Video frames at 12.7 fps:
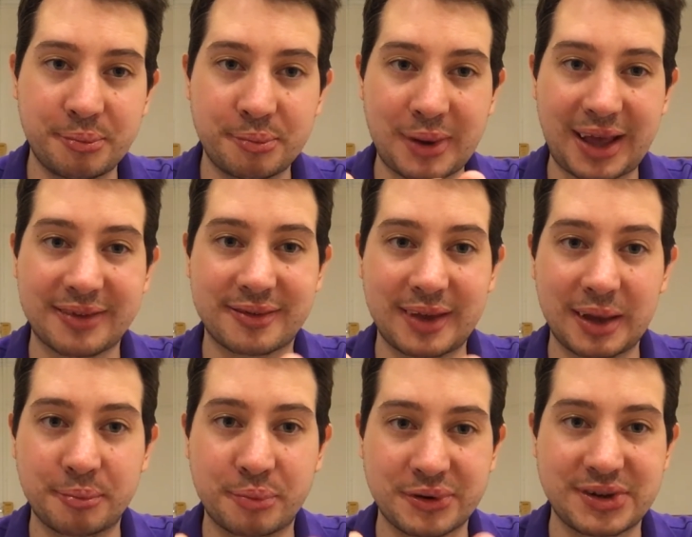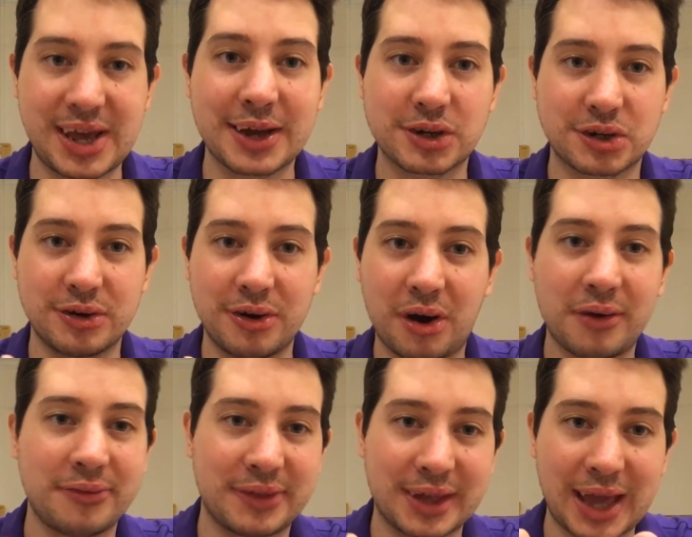plastic protection
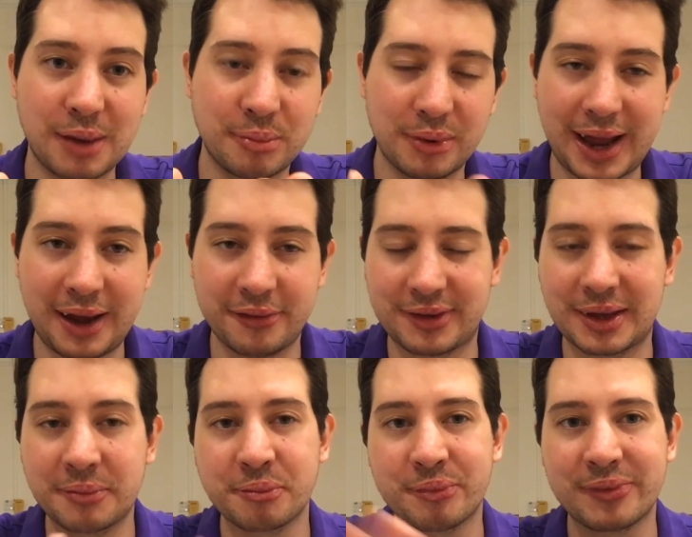off the cable housing,